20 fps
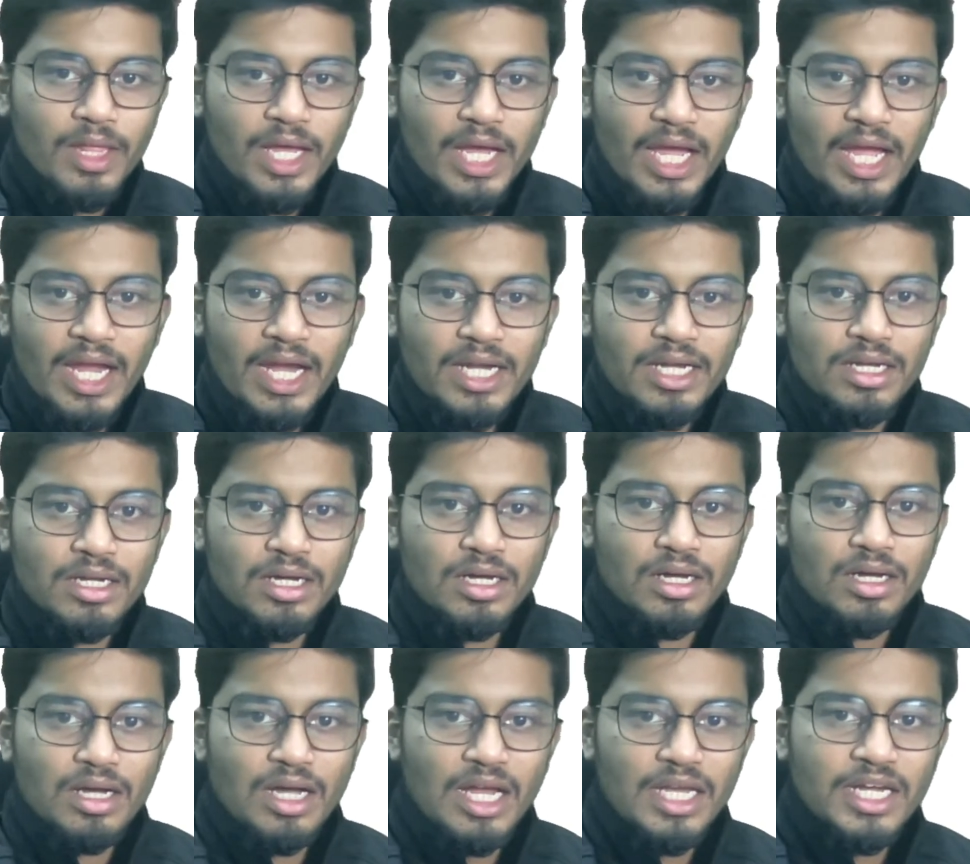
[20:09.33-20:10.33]
And
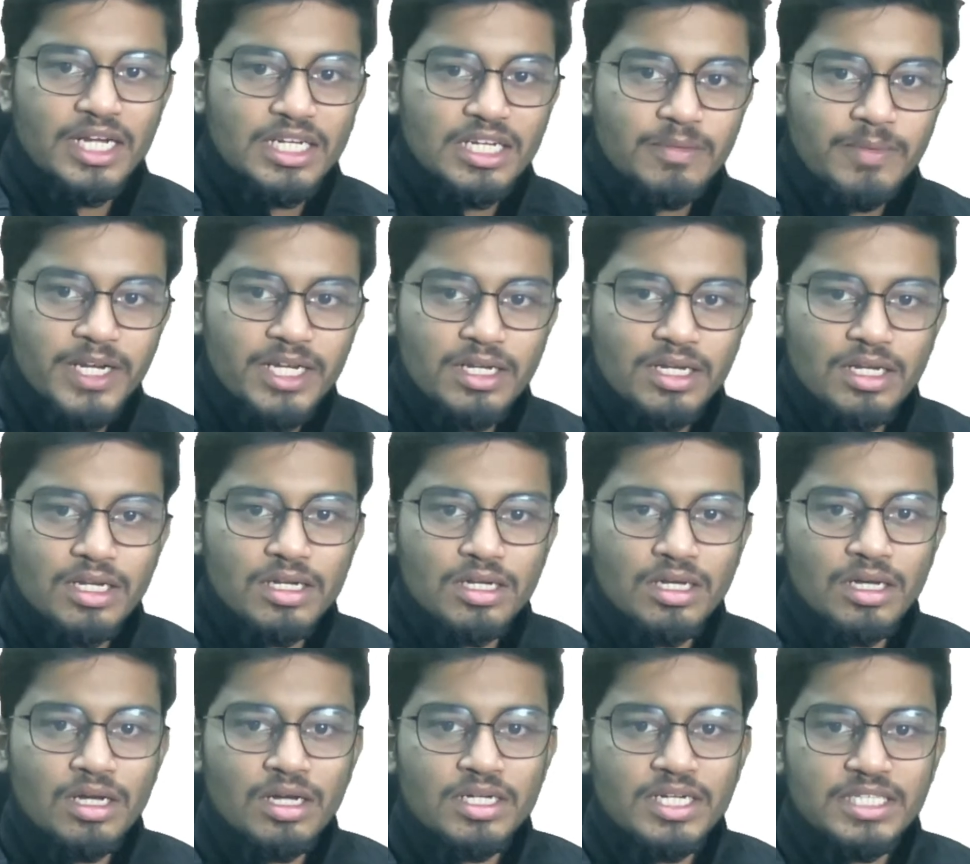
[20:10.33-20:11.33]
a little bit
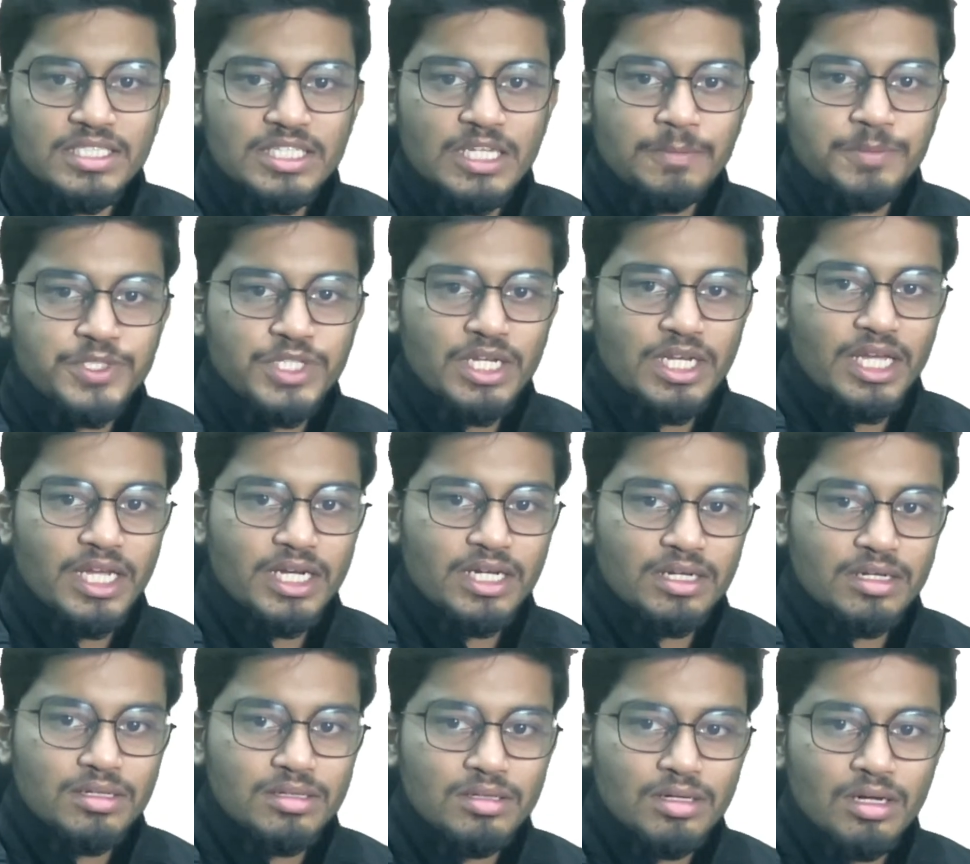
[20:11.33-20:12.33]
description, like
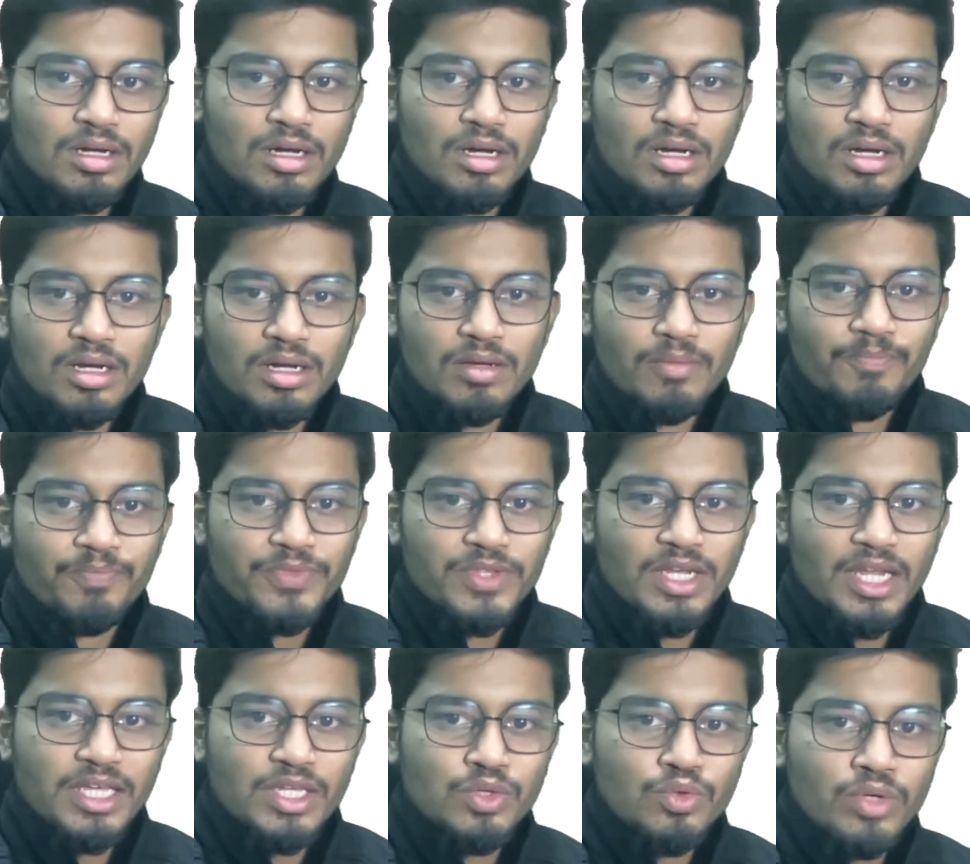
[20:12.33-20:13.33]

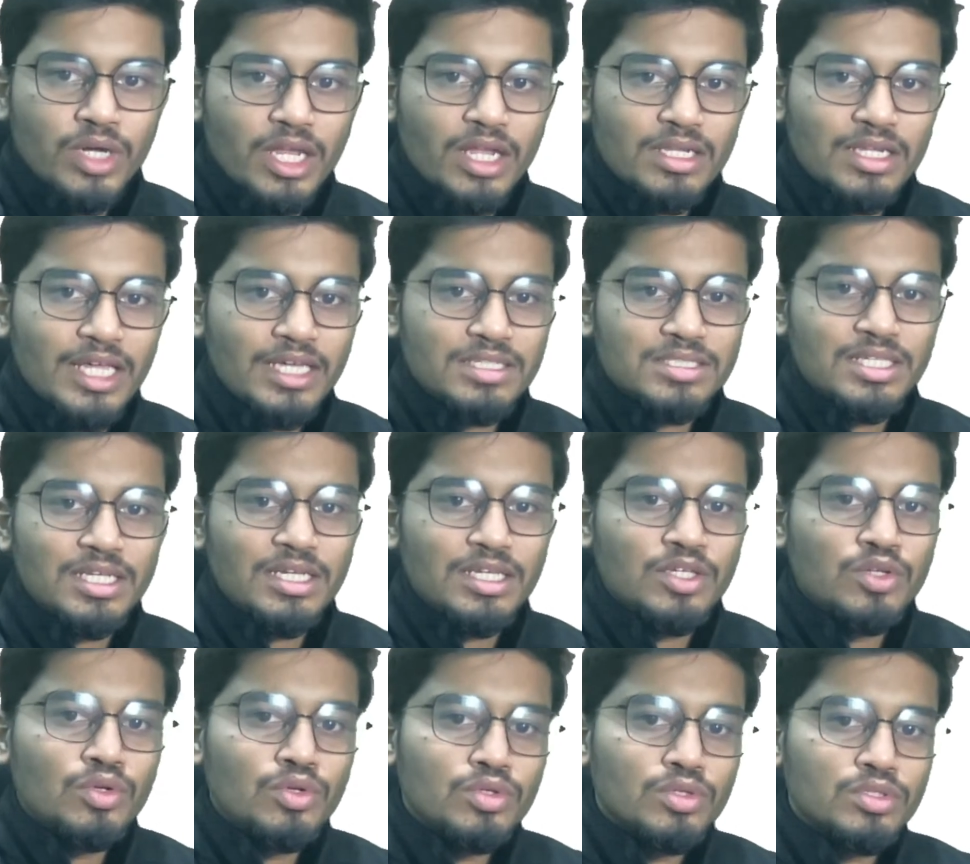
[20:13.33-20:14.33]
you can, like, see,
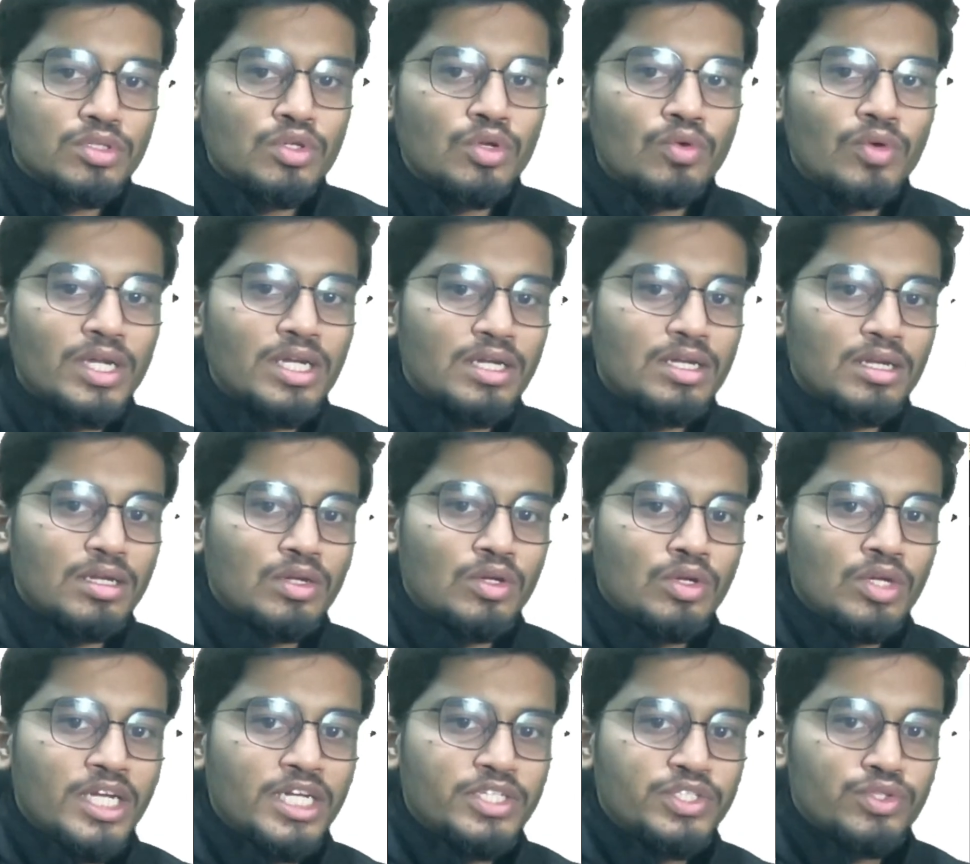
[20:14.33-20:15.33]
no one
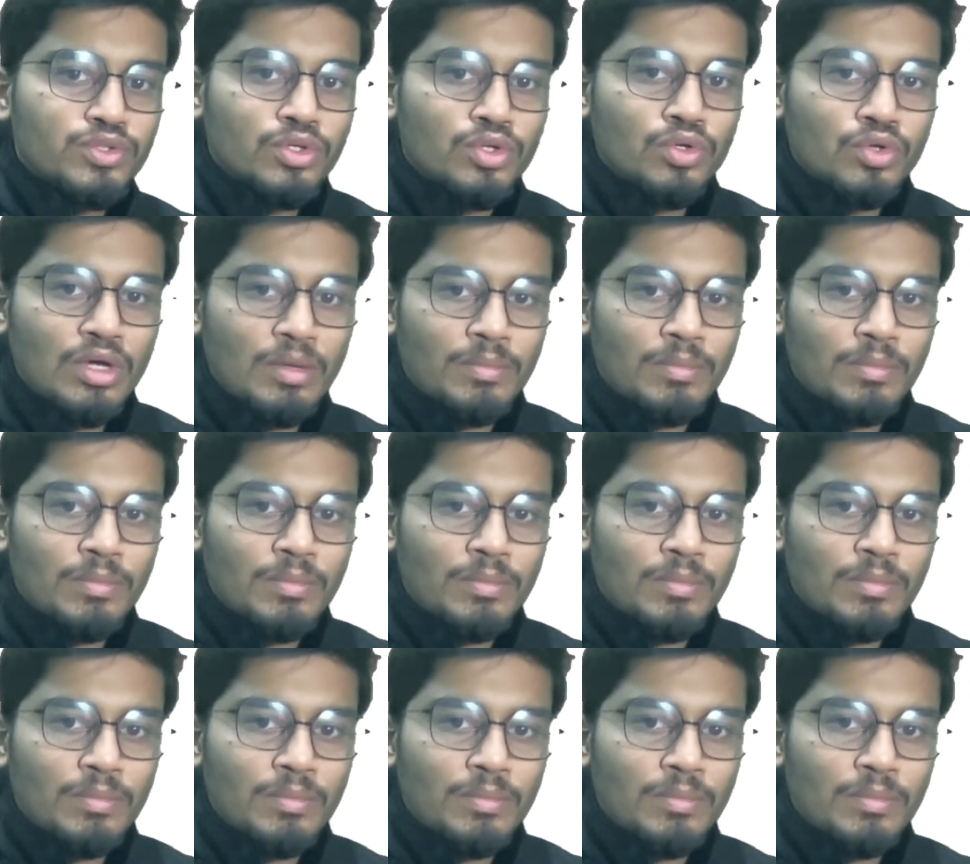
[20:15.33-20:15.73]
needs to know